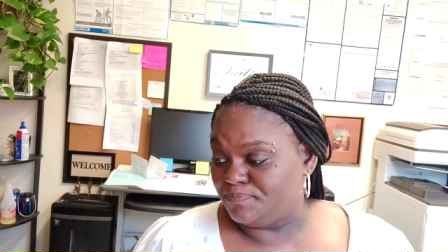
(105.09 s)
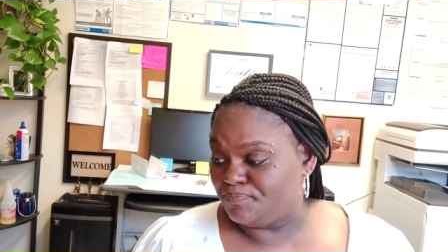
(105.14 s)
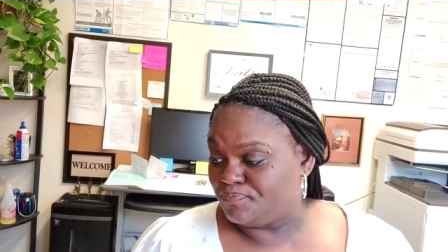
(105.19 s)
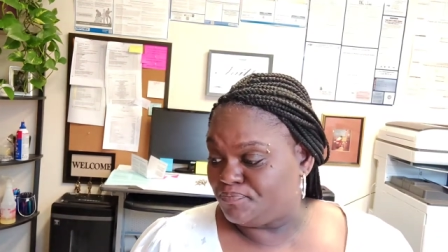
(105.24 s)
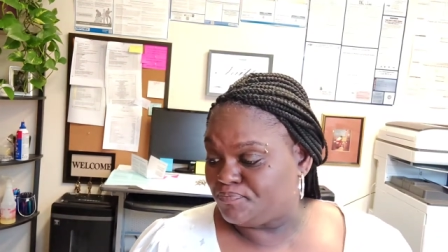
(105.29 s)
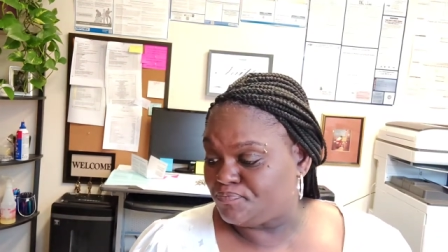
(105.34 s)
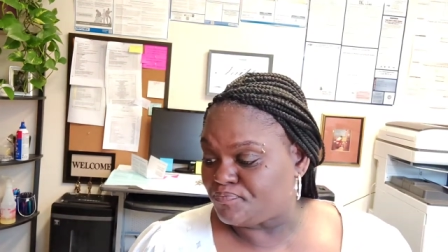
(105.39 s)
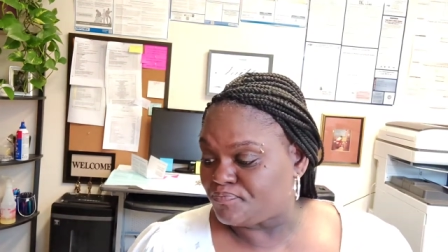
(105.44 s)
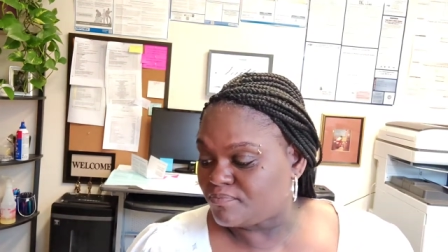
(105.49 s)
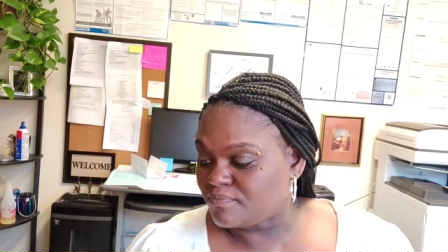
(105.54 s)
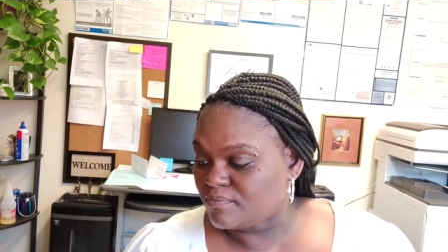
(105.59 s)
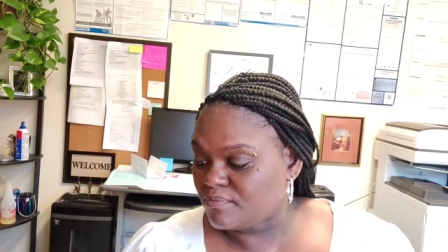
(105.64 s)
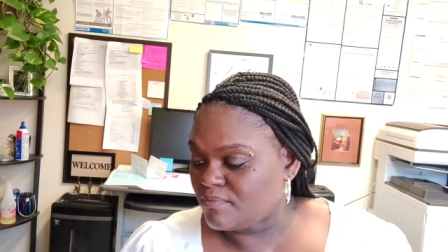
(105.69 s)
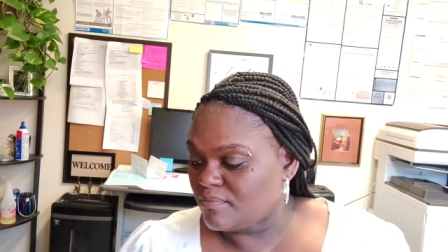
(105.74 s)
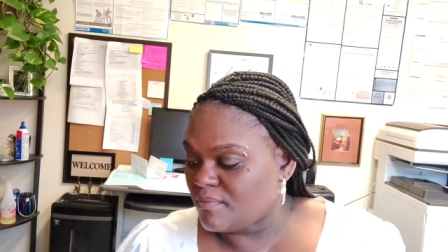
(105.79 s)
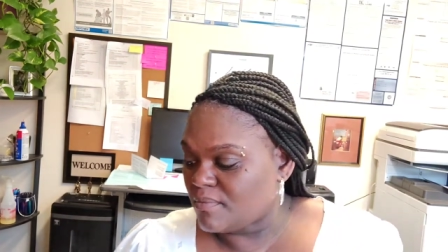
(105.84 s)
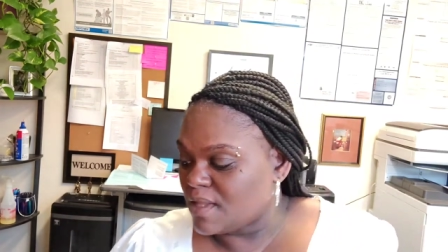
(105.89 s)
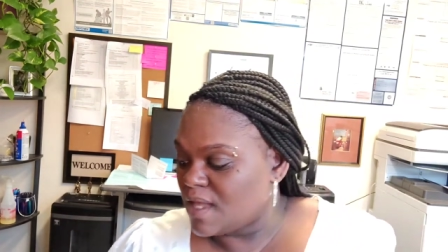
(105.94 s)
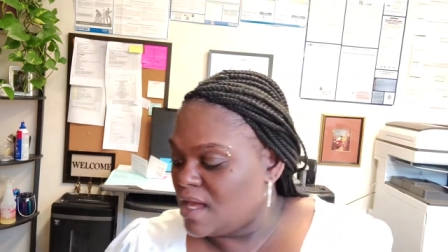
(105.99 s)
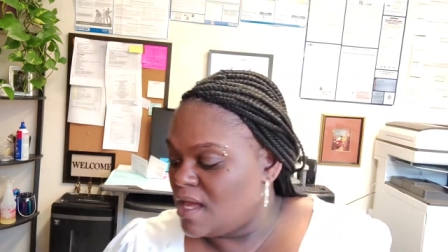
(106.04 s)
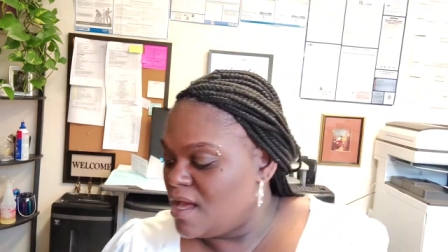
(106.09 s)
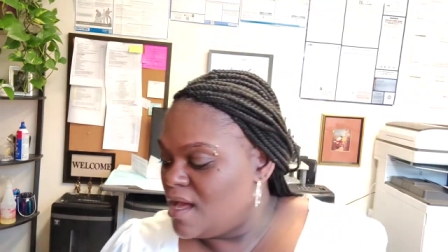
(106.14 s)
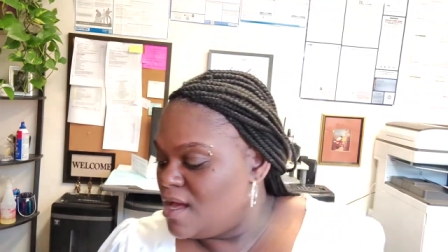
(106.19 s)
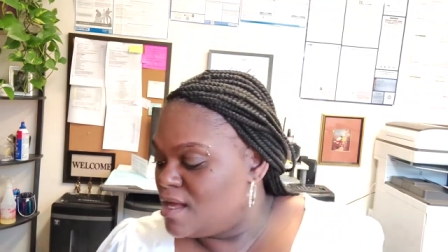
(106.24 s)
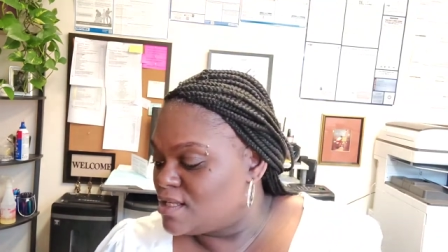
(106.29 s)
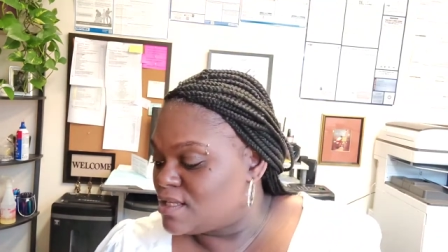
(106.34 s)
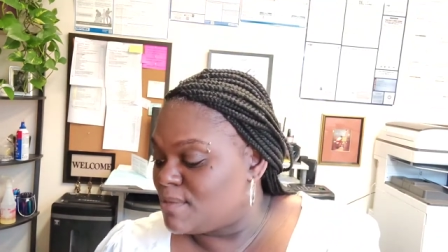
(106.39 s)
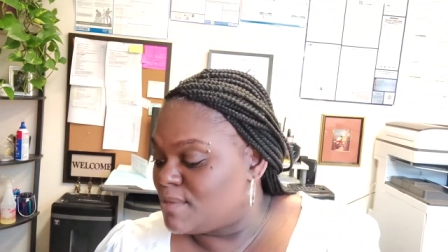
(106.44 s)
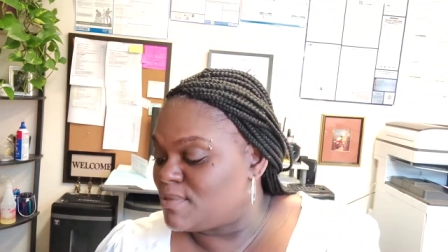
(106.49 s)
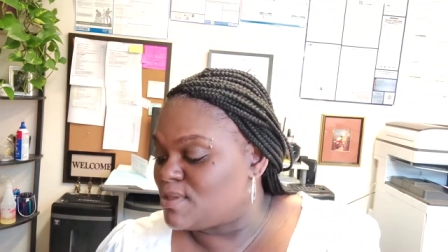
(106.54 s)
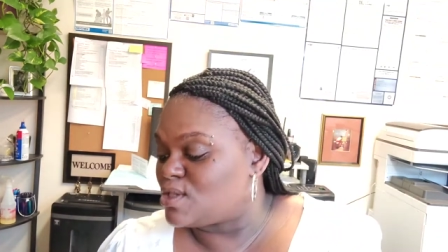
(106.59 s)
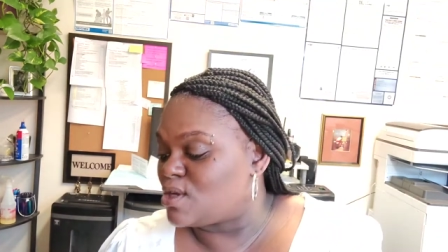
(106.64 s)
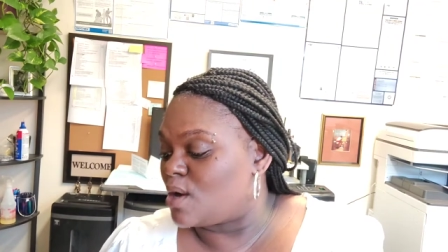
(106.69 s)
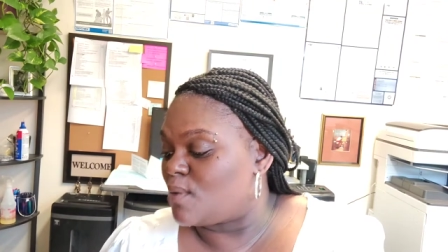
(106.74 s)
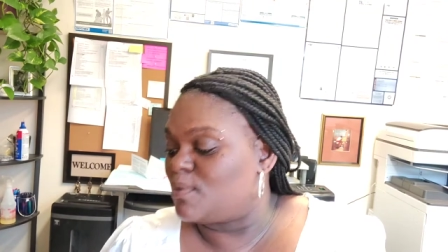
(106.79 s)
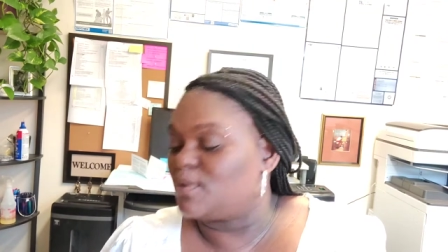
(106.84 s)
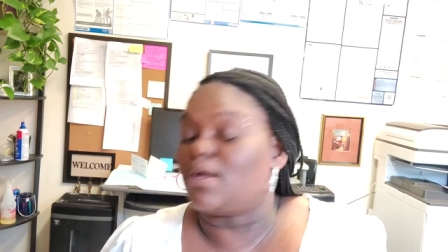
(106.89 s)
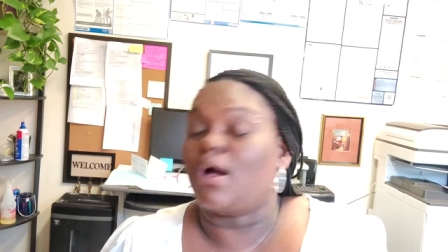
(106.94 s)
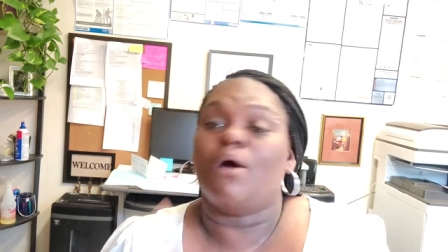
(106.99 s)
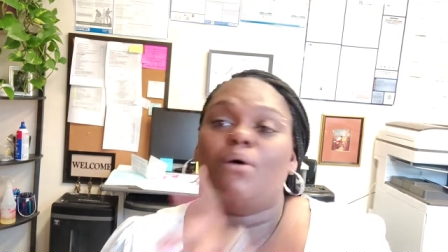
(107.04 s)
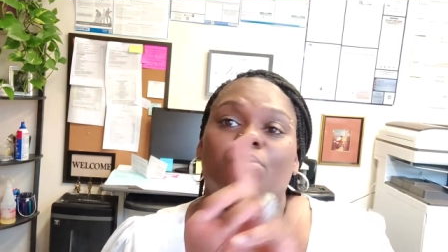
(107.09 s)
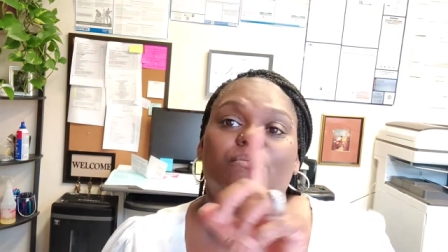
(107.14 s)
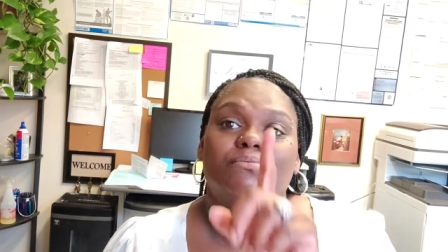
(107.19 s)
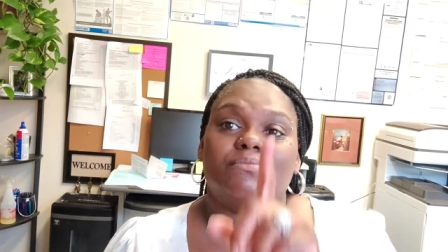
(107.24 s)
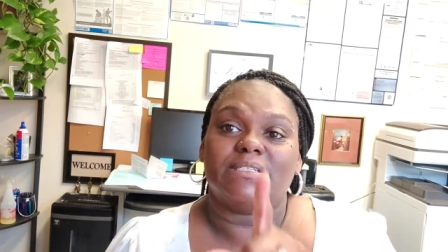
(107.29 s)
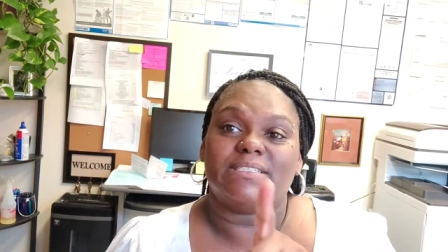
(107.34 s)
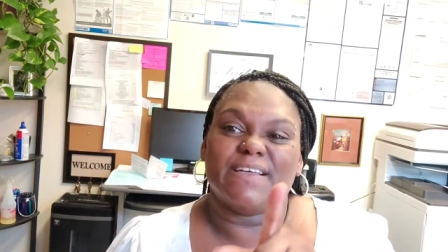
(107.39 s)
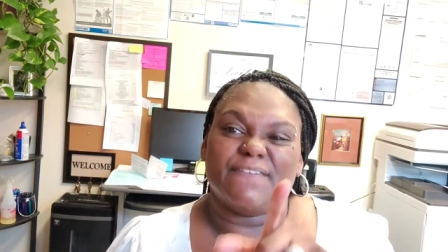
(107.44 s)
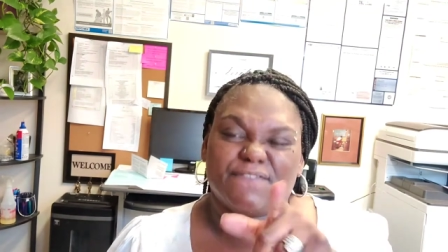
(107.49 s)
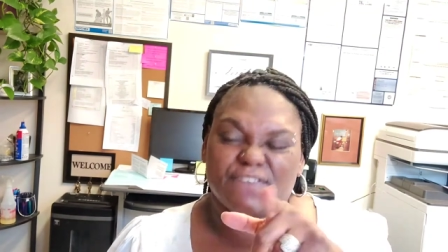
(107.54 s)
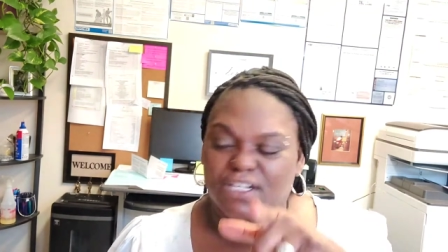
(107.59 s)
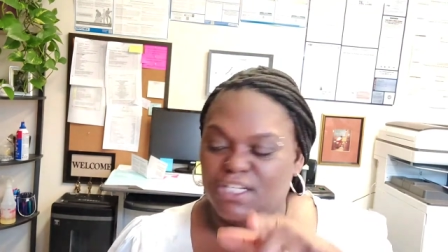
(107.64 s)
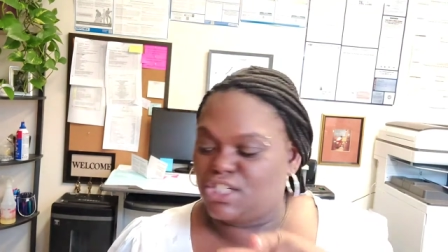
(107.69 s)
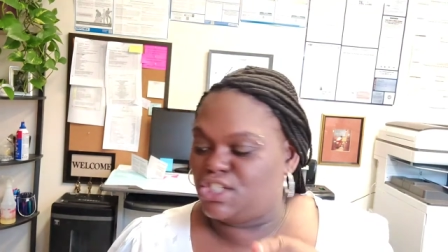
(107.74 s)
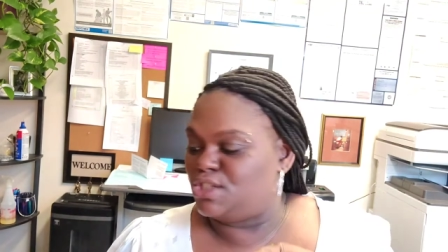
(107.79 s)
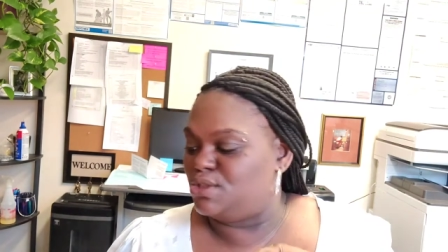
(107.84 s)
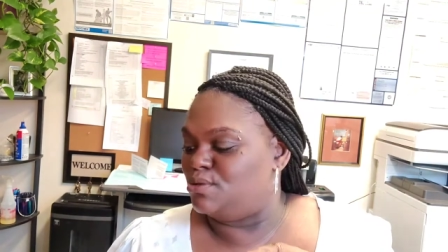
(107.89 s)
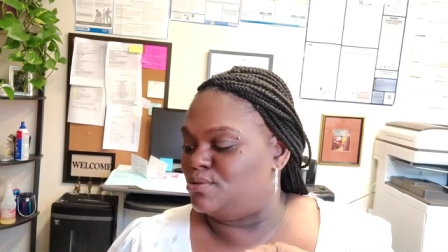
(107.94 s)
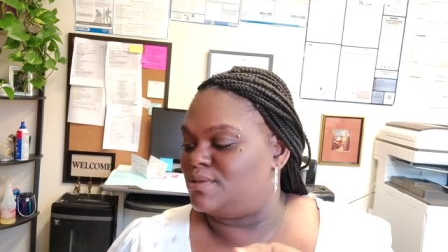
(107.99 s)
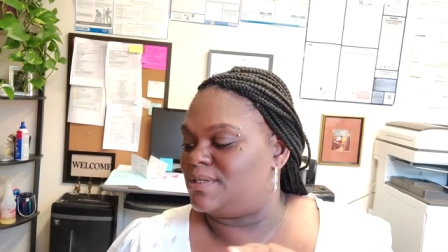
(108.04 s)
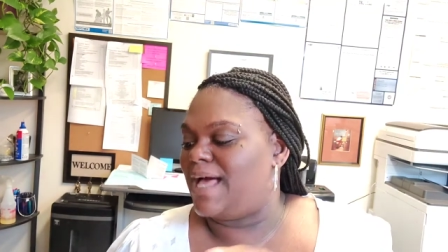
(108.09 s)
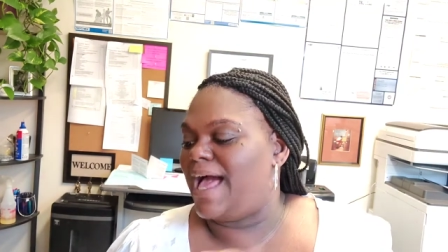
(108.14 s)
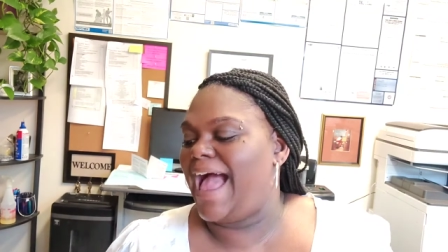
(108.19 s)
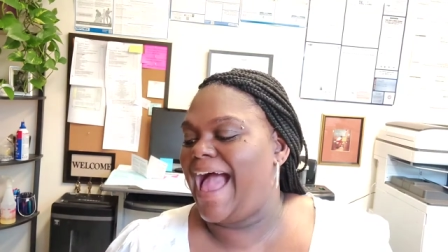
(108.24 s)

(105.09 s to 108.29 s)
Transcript: So I'm gonna start with the oh, except for these shoes.